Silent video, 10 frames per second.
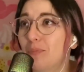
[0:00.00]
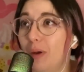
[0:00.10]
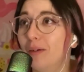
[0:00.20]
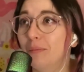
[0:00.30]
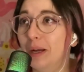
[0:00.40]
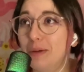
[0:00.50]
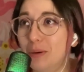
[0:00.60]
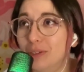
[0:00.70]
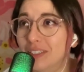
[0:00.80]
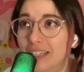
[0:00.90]
But
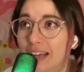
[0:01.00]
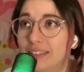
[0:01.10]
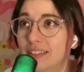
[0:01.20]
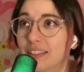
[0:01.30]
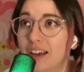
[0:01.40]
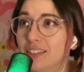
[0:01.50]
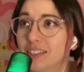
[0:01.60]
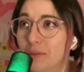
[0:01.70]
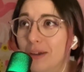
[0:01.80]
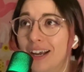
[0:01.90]
maybe it wasn't as
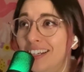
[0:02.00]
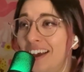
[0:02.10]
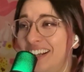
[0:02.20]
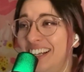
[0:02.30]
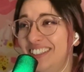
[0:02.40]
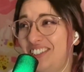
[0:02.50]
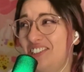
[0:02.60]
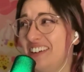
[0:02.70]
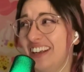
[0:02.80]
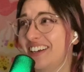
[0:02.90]
disgusting because I
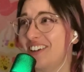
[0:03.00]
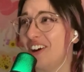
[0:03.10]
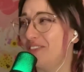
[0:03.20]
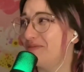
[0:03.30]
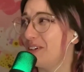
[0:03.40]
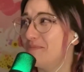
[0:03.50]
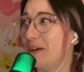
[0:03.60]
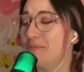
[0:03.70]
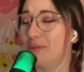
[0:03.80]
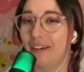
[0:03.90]
literally can't
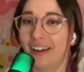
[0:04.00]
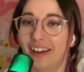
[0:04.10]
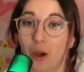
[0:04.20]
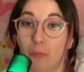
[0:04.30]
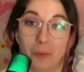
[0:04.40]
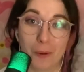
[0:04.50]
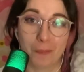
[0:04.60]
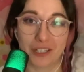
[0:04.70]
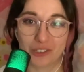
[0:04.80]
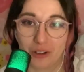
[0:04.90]
remember it. I'll put
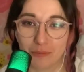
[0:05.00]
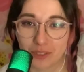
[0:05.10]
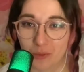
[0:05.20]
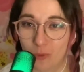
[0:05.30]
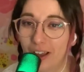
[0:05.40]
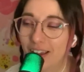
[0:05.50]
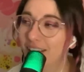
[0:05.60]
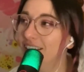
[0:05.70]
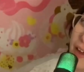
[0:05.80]
a picture up somewhere.